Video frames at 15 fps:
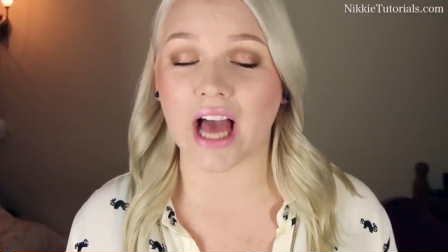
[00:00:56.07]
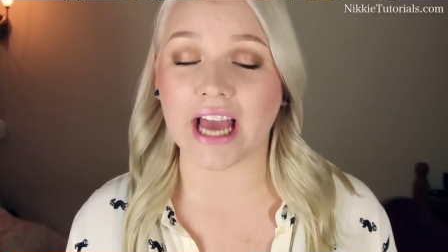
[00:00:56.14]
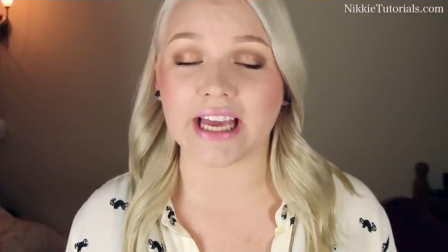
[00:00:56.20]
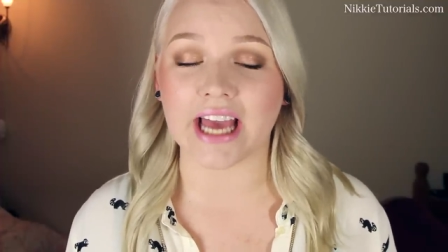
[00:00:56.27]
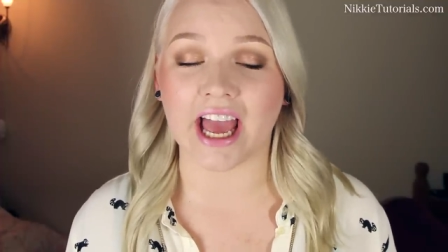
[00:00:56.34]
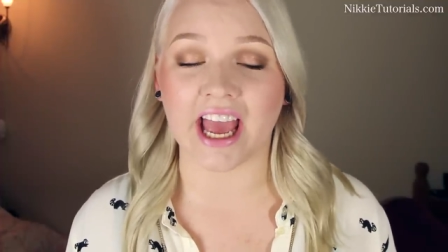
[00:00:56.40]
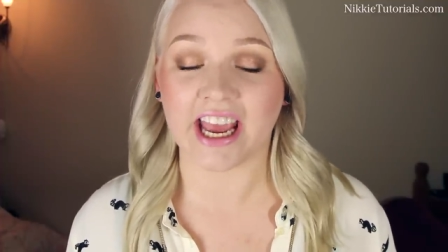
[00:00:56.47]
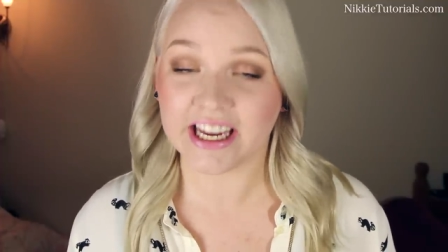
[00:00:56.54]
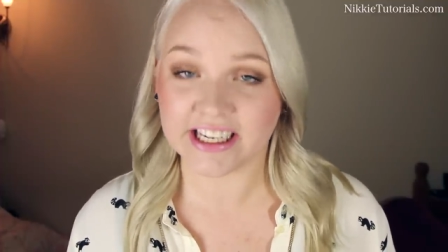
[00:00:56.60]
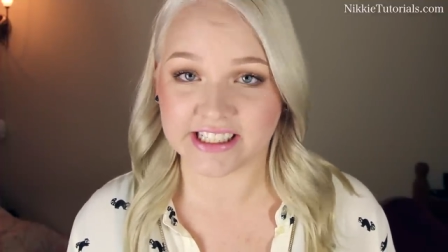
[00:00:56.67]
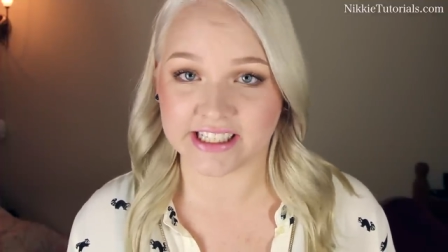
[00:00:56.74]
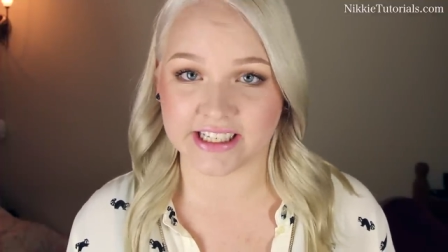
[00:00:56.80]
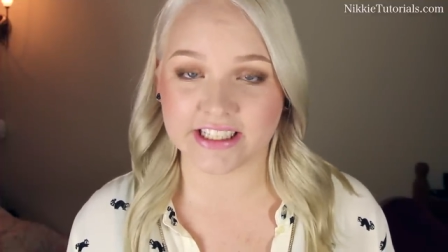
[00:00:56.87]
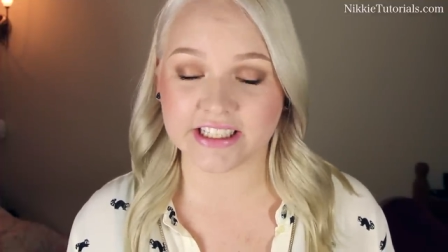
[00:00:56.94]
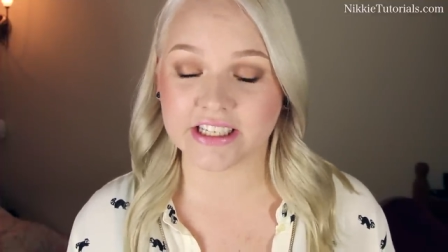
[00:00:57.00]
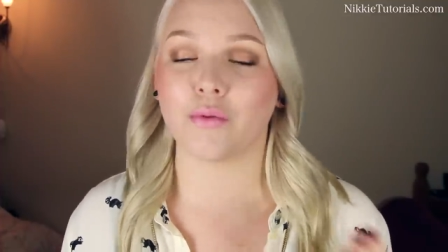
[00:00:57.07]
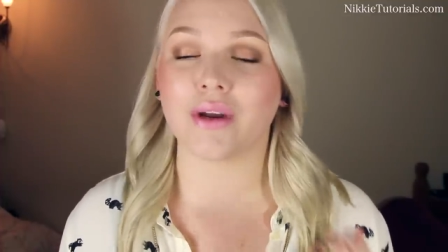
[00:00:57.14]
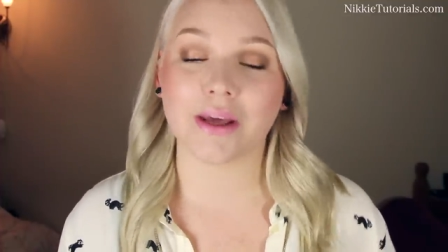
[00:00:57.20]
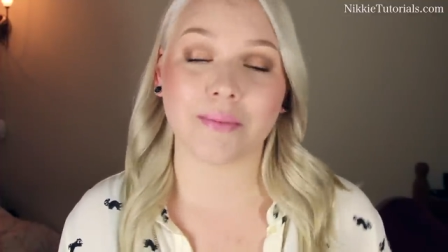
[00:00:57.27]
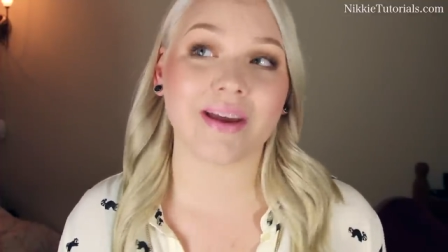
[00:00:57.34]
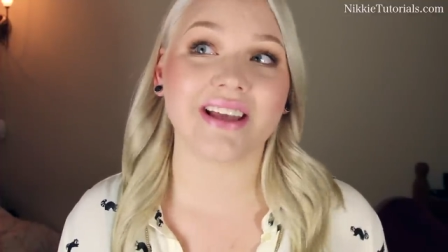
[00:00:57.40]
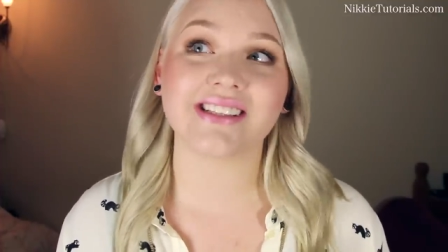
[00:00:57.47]
I hated it. What
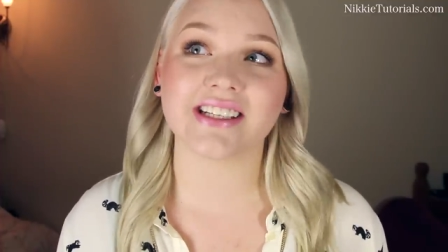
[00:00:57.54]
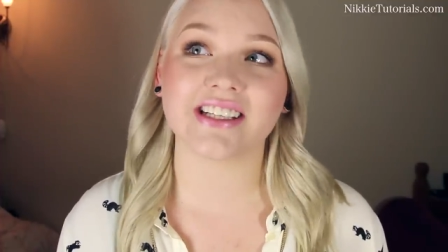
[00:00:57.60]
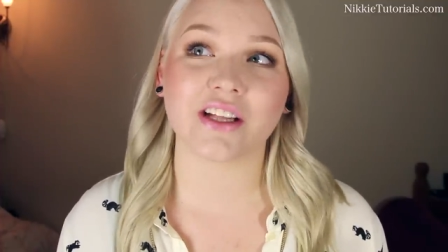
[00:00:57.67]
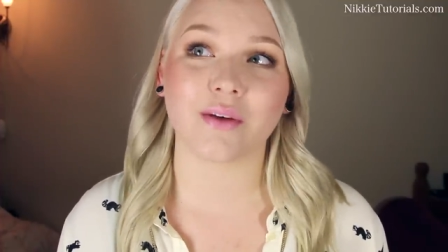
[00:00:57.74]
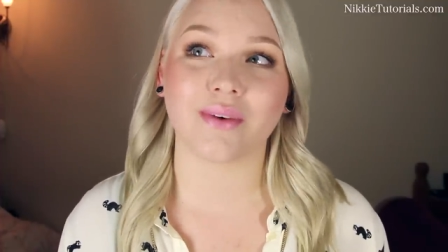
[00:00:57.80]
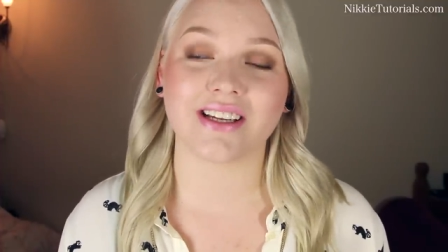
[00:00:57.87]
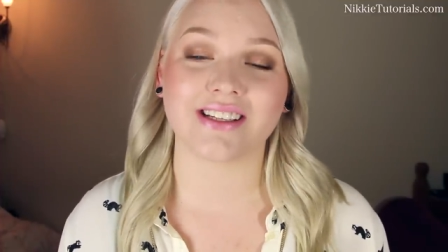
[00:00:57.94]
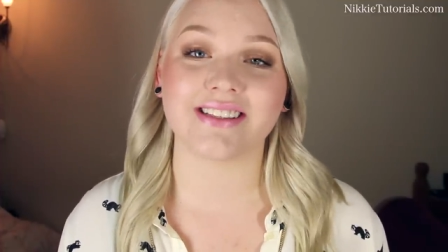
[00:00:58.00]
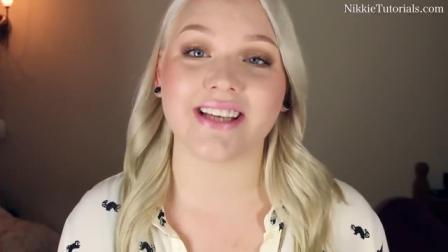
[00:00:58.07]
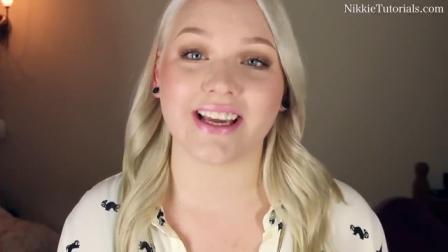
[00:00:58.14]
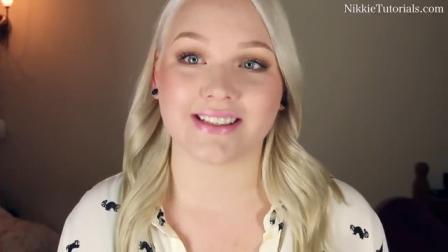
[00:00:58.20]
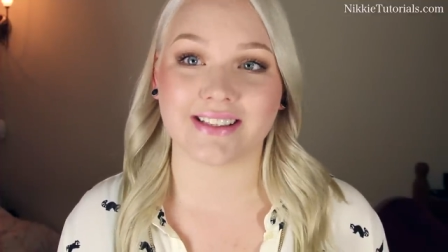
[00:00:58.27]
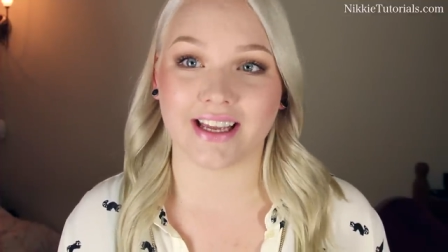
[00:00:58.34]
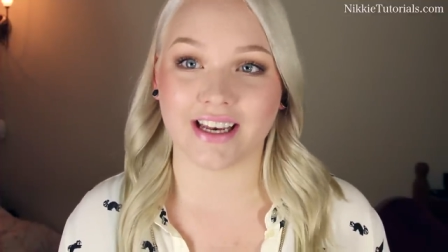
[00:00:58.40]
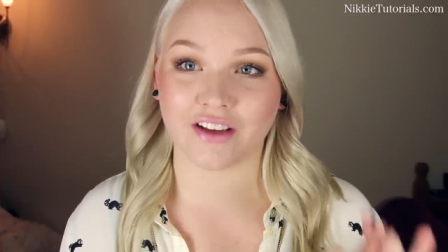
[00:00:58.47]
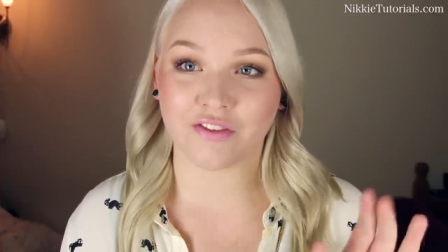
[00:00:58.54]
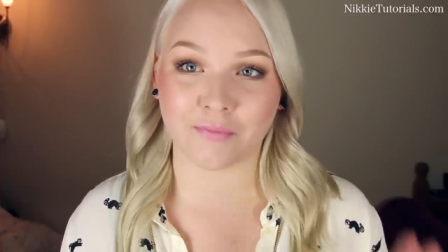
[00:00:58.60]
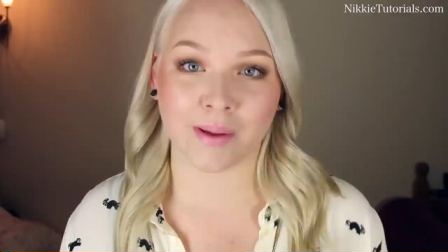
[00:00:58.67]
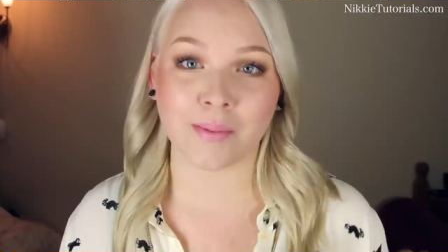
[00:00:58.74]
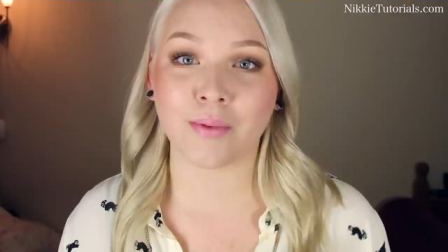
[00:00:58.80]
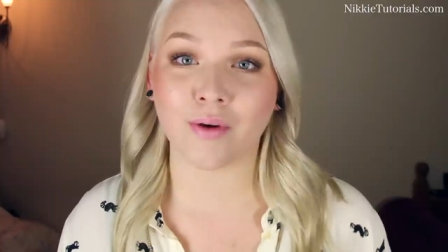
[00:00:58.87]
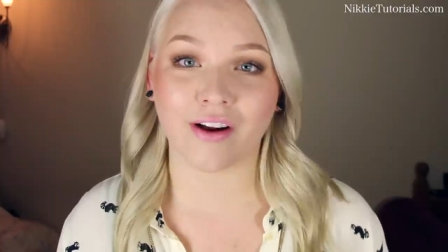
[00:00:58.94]
I basically want to say is that if
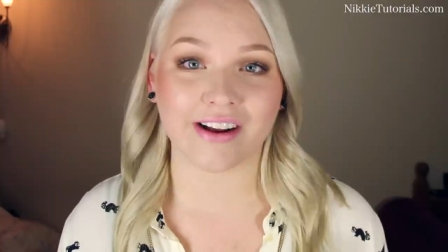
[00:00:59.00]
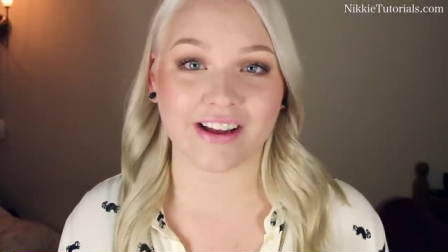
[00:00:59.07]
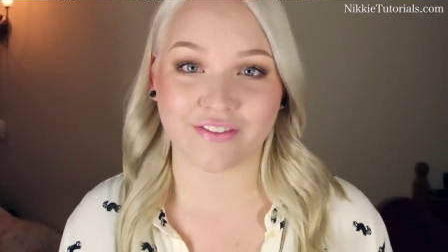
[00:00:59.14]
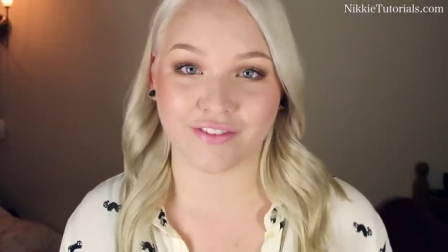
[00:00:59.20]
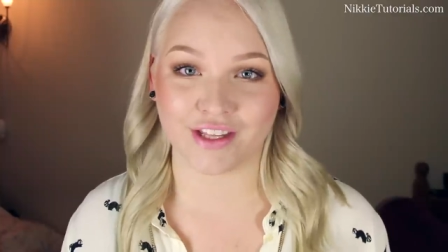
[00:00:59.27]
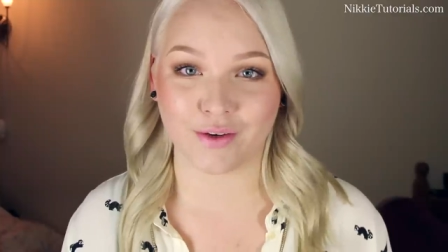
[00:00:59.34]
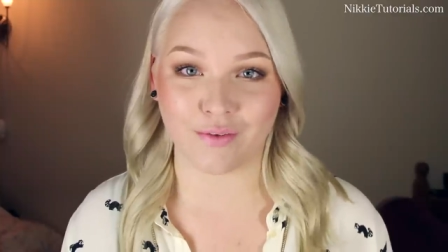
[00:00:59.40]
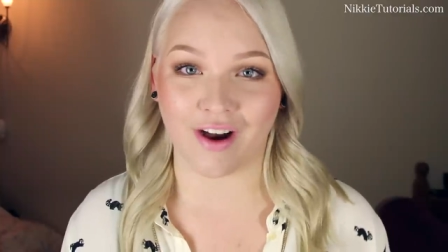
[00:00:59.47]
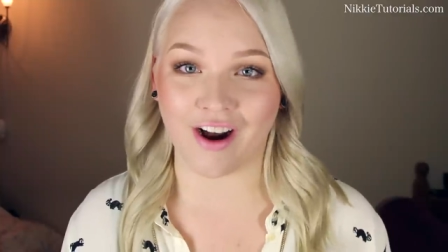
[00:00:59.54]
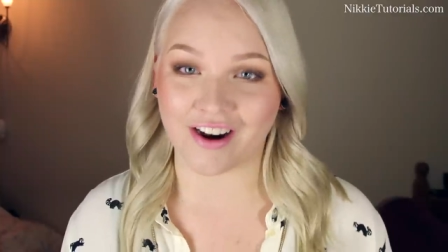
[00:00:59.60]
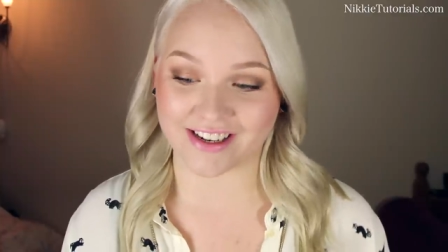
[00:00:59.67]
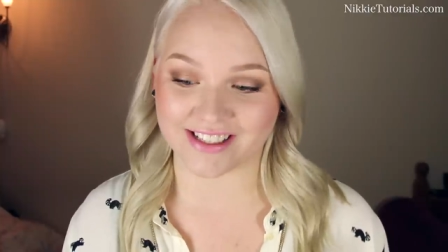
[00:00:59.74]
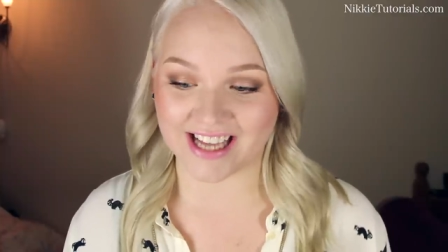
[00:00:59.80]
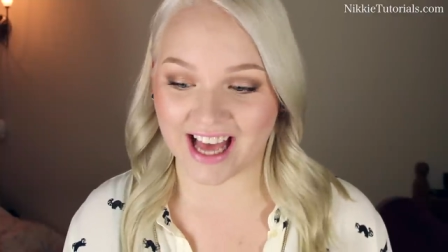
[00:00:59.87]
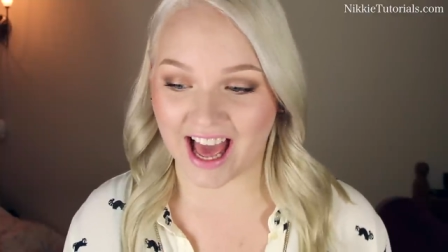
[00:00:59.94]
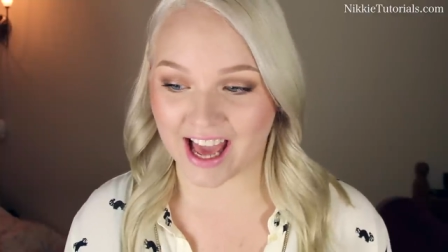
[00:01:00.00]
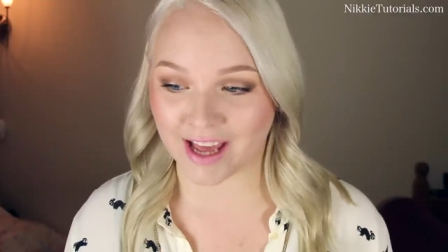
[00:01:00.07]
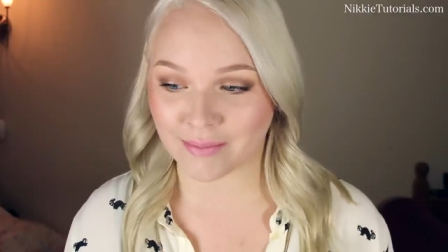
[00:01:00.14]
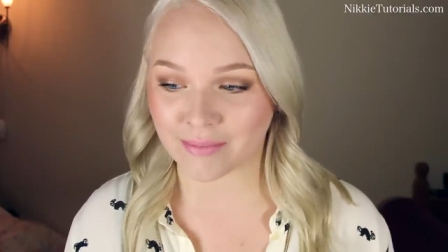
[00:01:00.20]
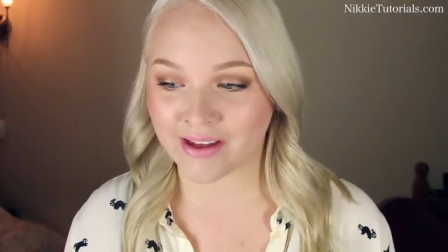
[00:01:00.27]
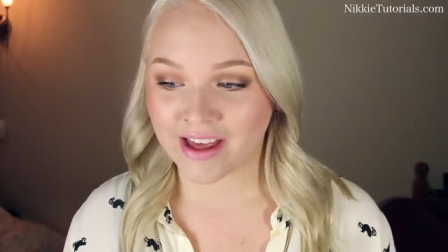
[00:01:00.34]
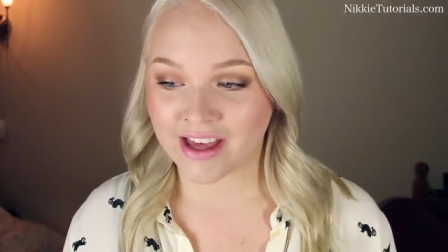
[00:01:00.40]
people are giving you a hard
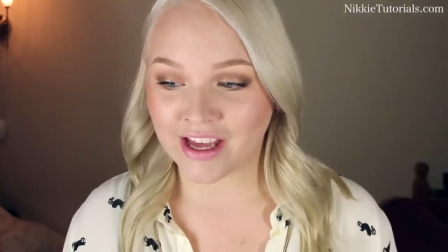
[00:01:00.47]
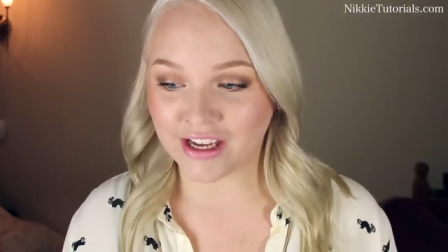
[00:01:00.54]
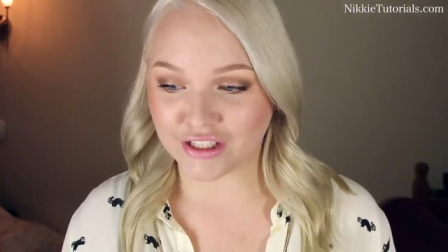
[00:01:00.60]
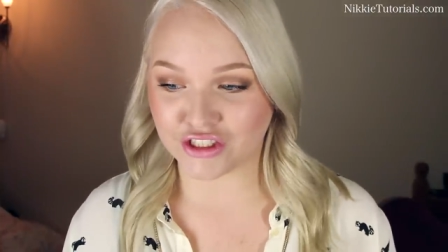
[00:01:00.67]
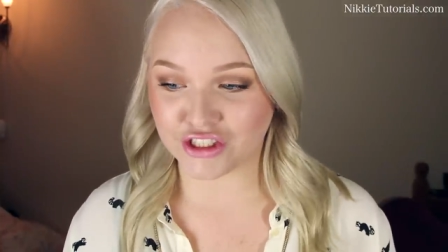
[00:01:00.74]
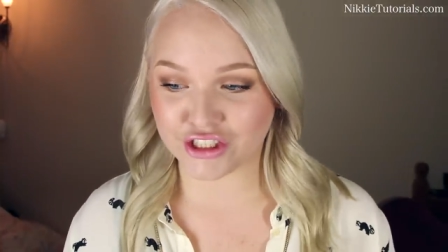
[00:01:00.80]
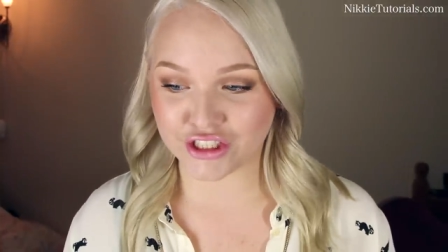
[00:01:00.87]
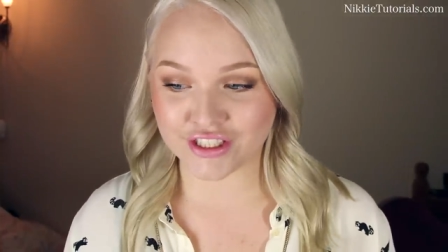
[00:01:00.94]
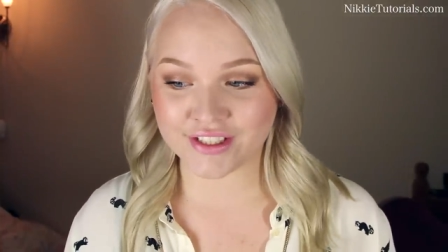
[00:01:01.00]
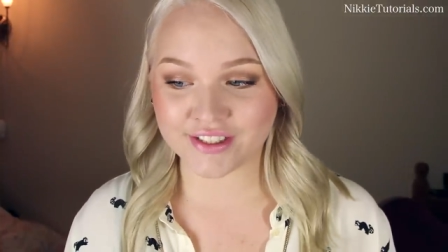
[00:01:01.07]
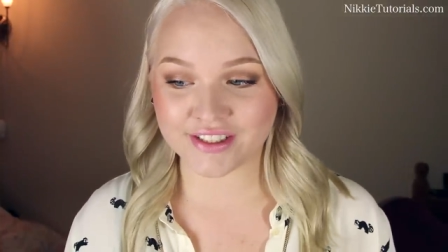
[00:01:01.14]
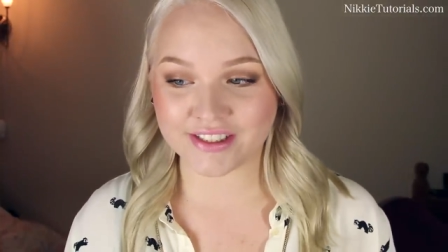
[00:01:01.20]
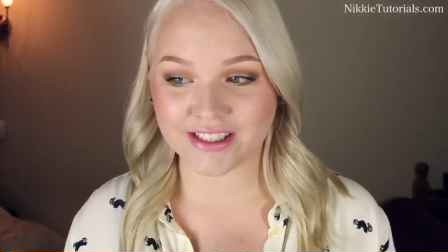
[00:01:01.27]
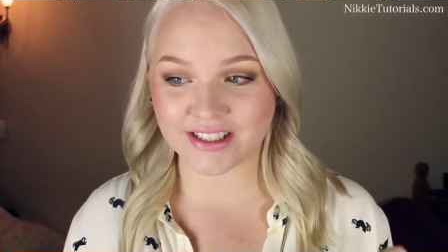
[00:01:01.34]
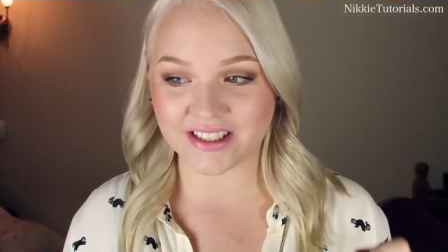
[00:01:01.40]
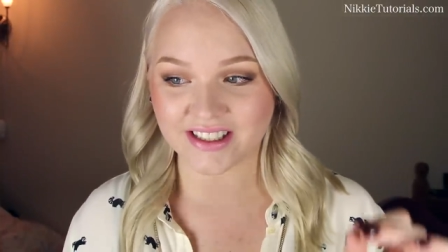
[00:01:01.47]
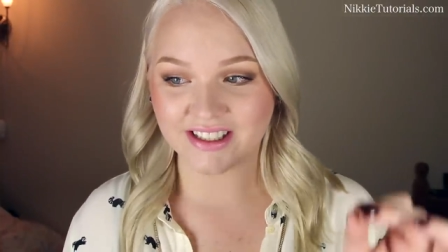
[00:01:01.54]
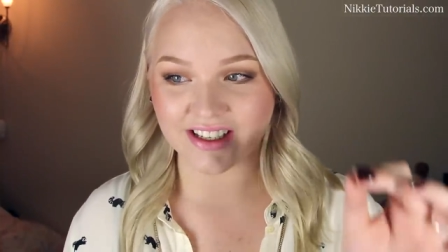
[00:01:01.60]
time, just